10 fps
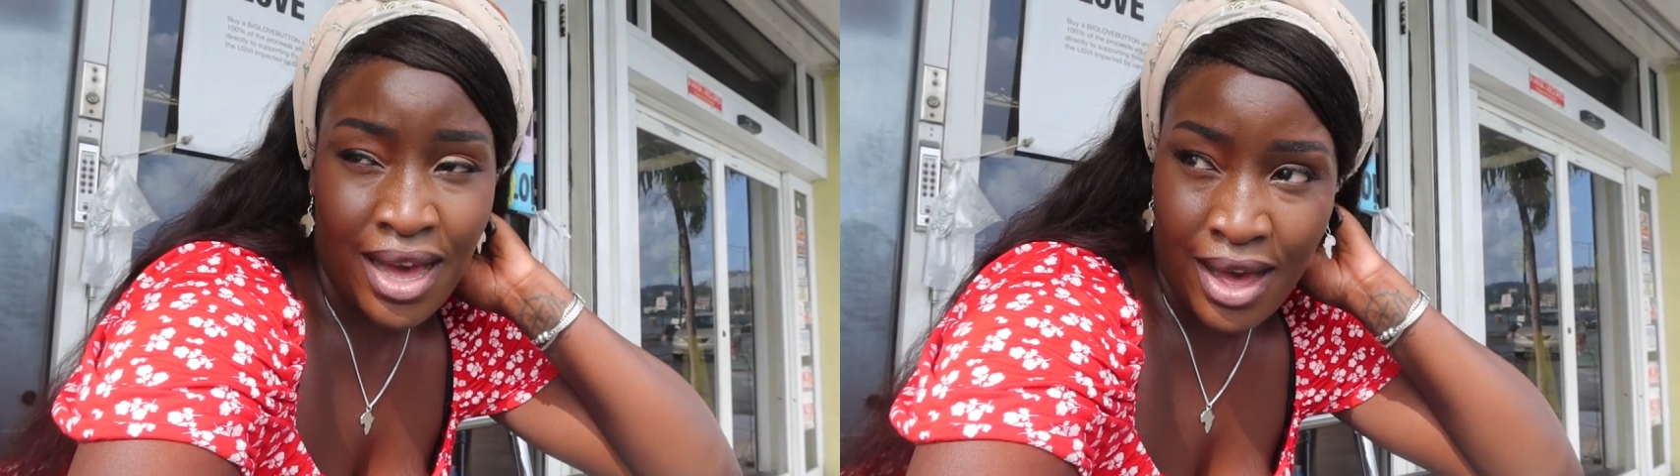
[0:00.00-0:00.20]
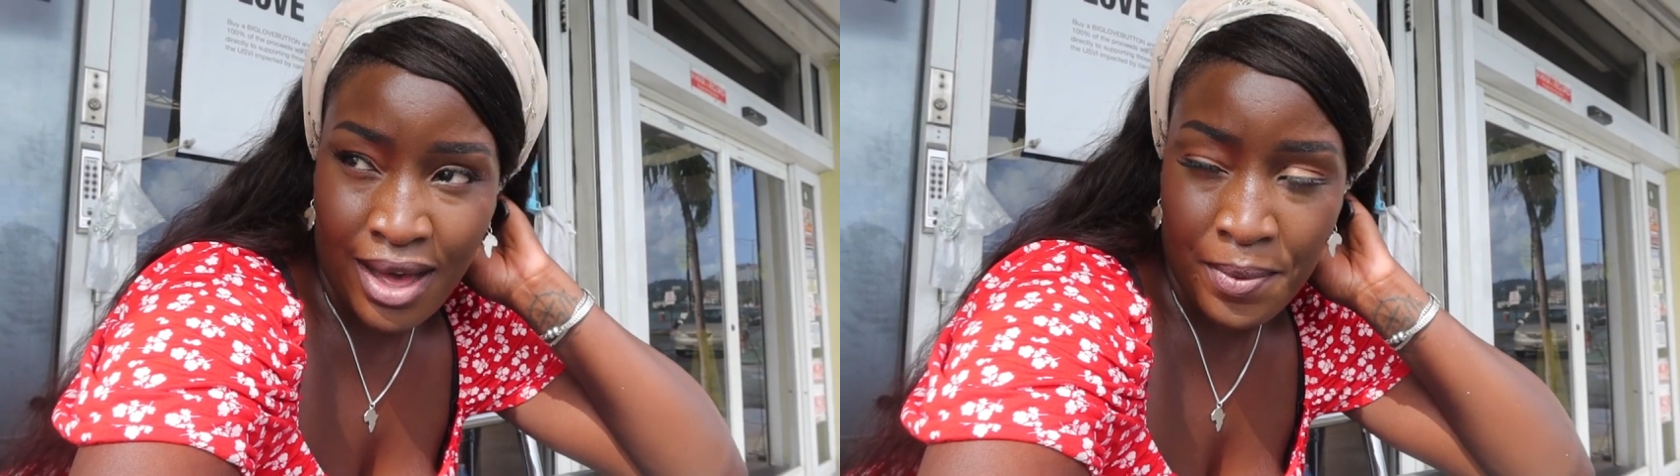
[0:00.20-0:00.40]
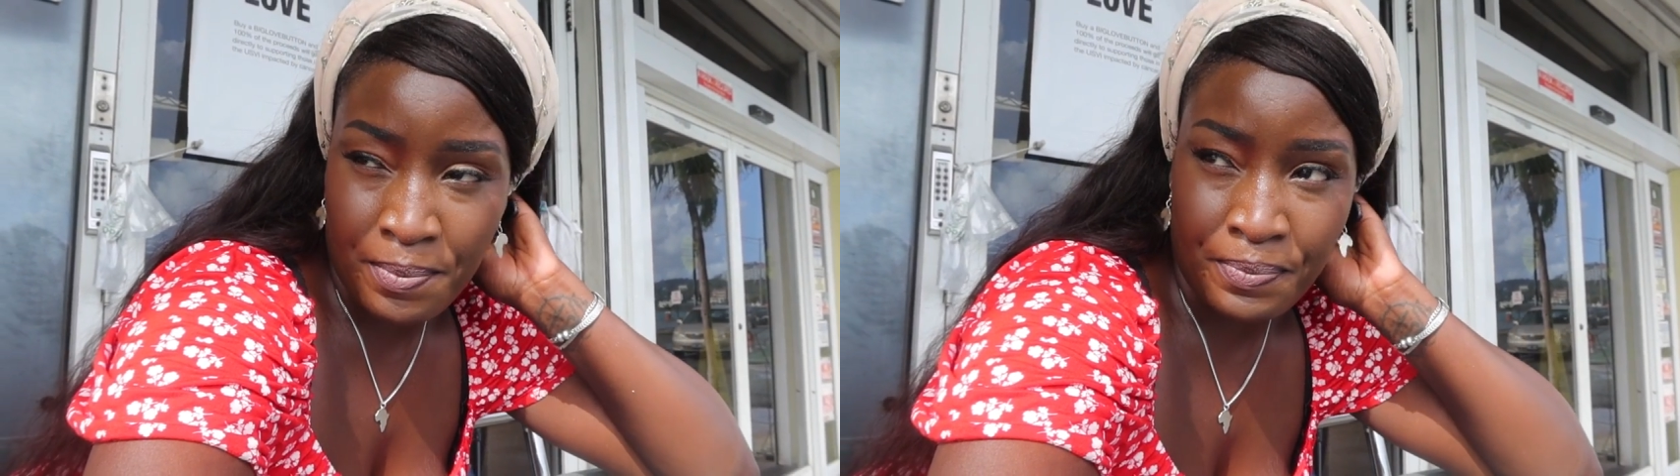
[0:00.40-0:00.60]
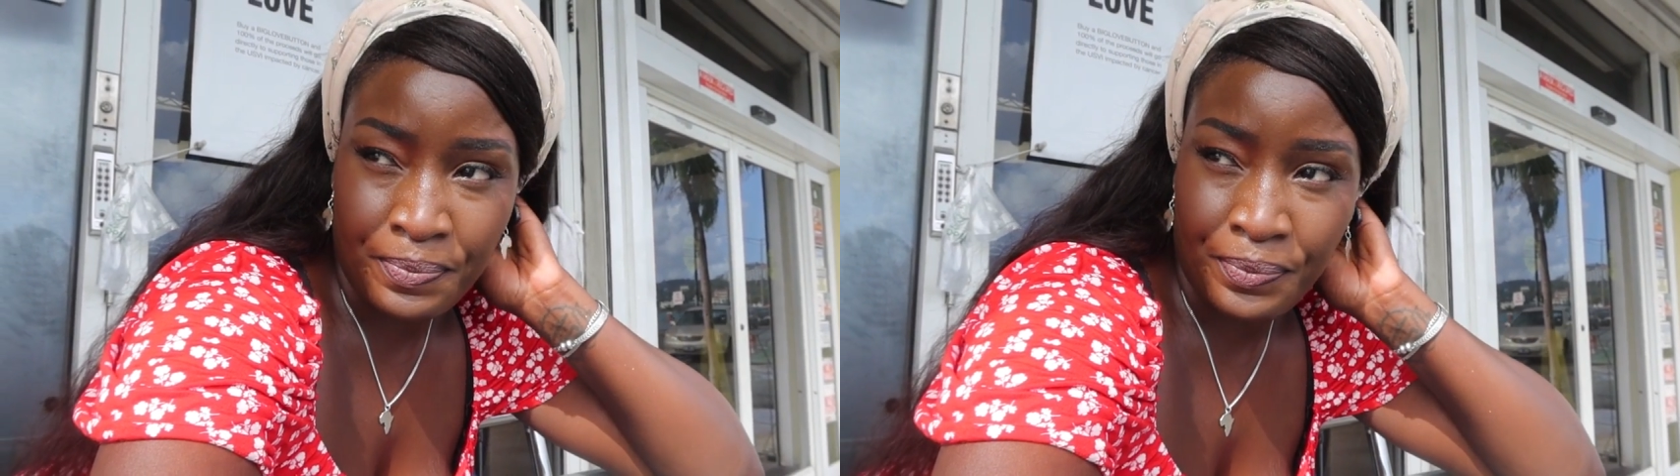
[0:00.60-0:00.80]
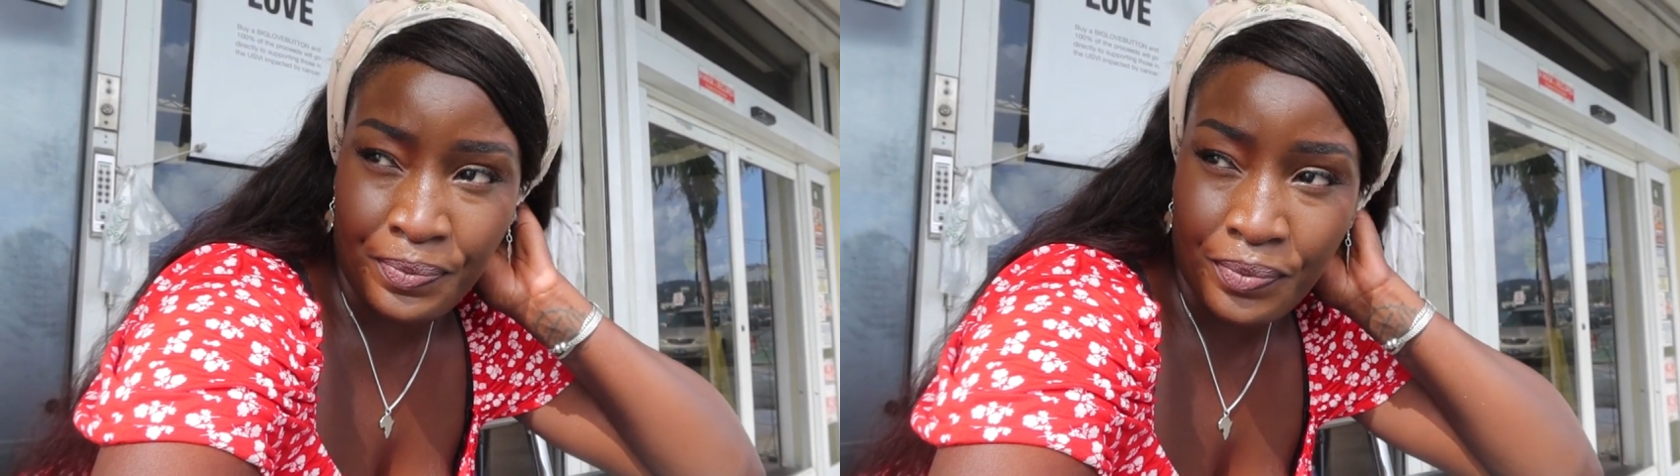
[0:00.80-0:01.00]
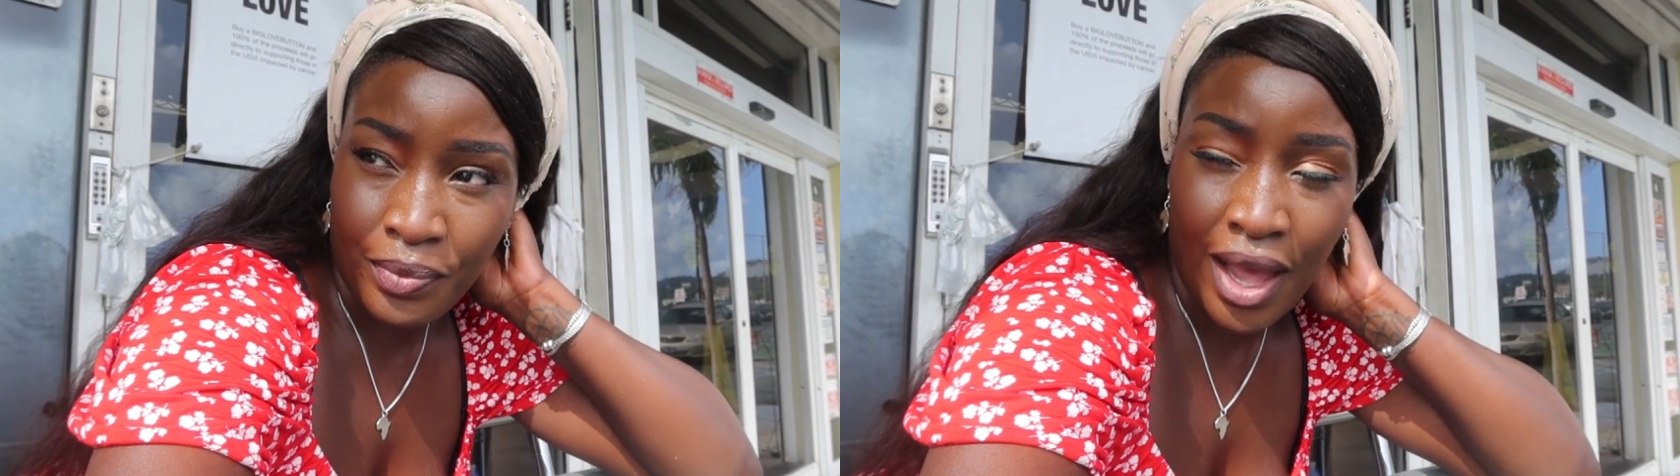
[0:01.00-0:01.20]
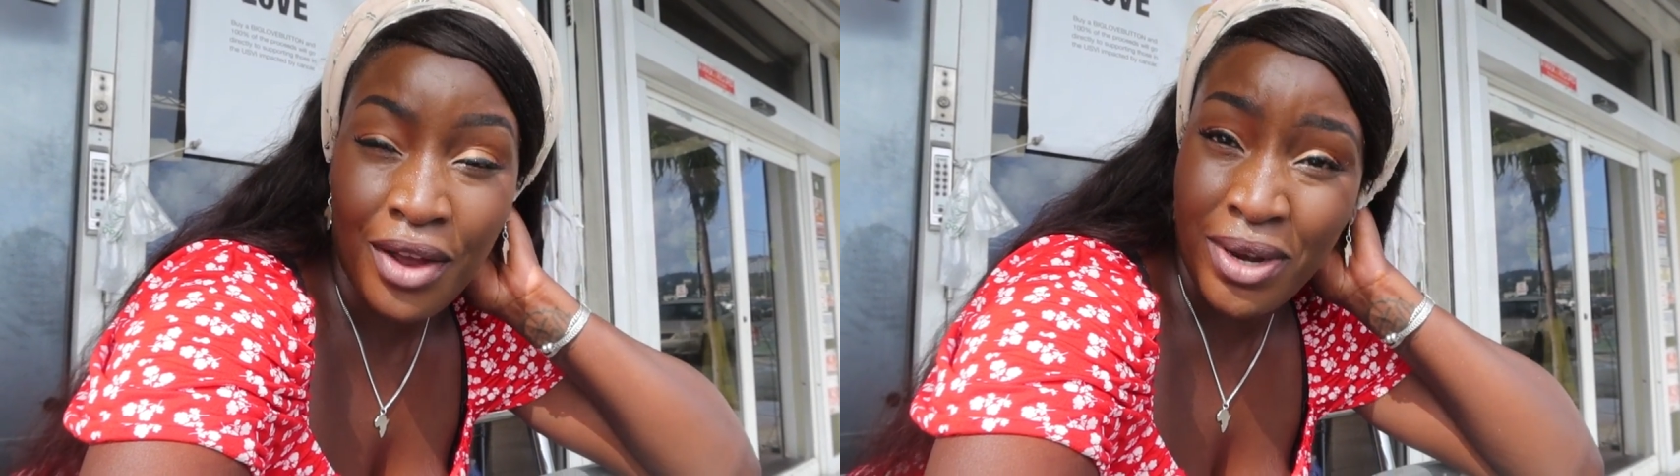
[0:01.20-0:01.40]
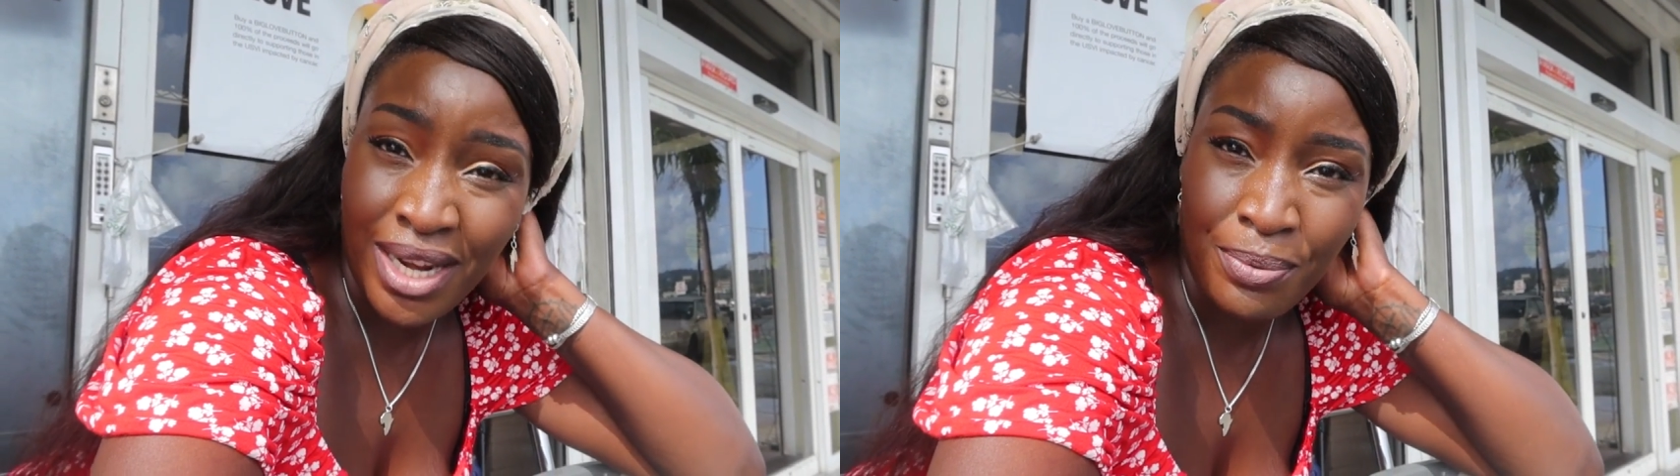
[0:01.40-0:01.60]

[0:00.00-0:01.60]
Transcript: I really